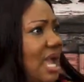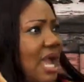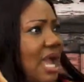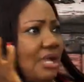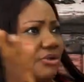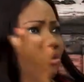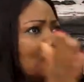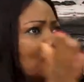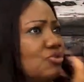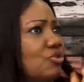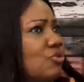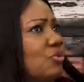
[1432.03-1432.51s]

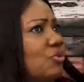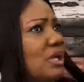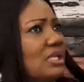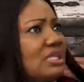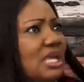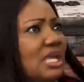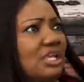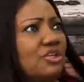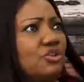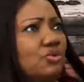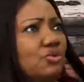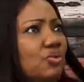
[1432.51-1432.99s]
I don't know
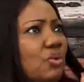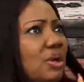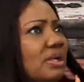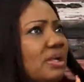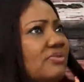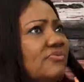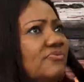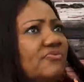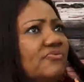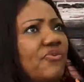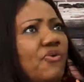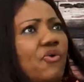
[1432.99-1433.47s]
whether you
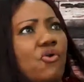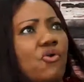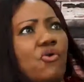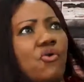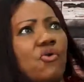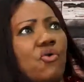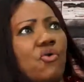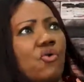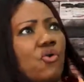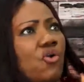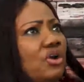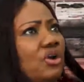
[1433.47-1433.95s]
went
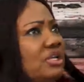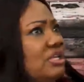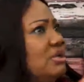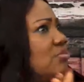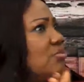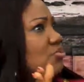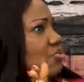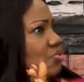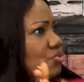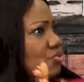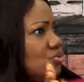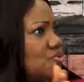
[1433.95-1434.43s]
for
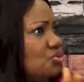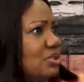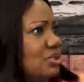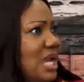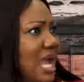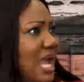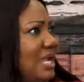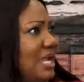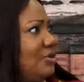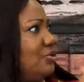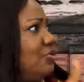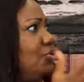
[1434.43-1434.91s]

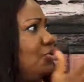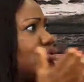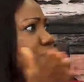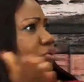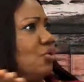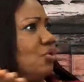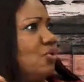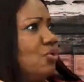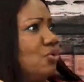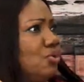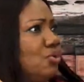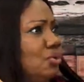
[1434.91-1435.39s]
honeymoon. I
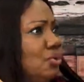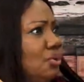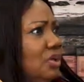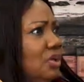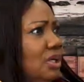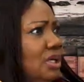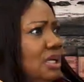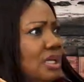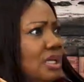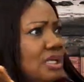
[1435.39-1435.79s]
don't know.